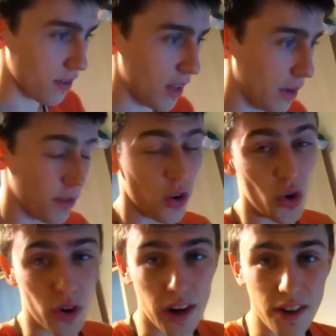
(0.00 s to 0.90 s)
That's got
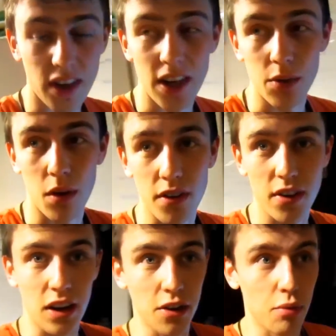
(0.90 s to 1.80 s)
organised today as well. It's
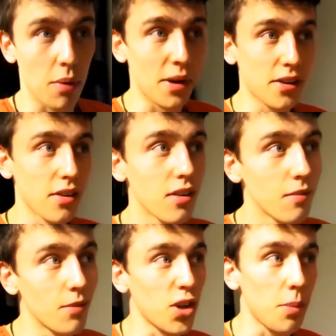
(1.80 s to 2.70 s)
in like 3 weeks,
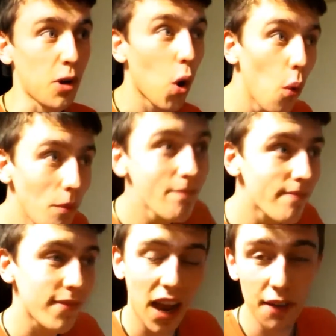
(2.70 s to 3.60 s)
which is going to be cool.
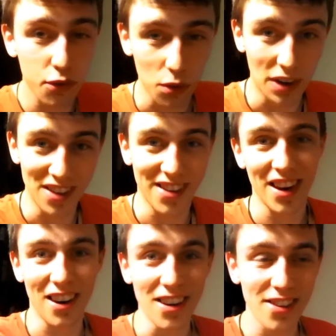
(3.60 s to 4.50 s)
After all of these
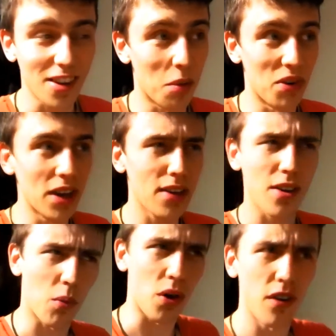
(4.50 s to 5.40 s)
deadlines, hopefully, except one,